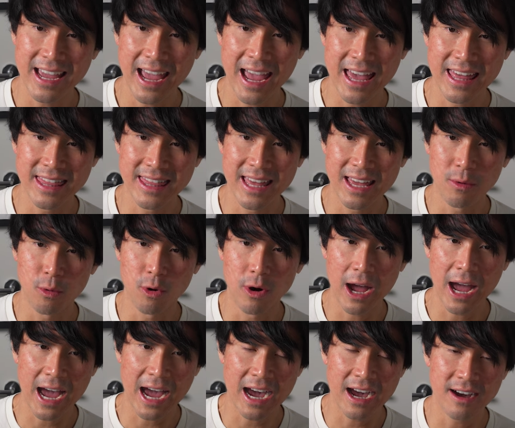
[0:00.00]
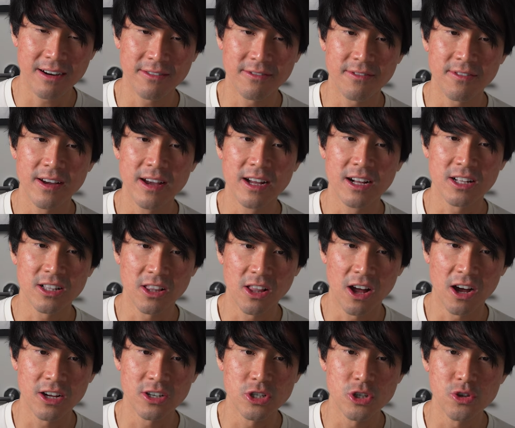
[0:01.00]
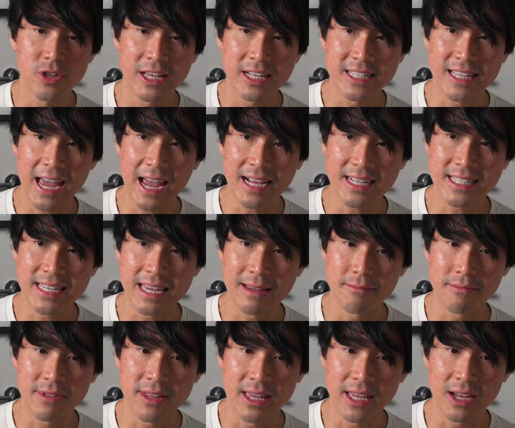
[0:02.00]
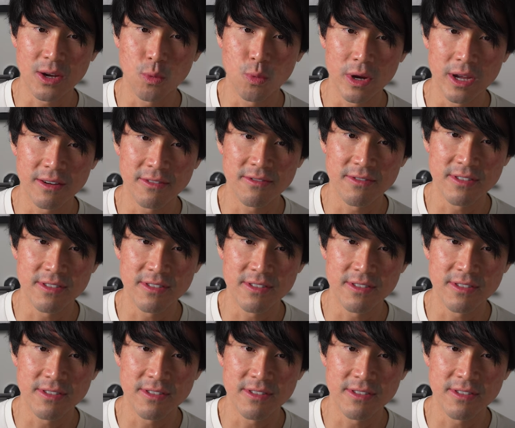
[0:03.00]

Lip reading: And then we'll have Claude do the exact same thing with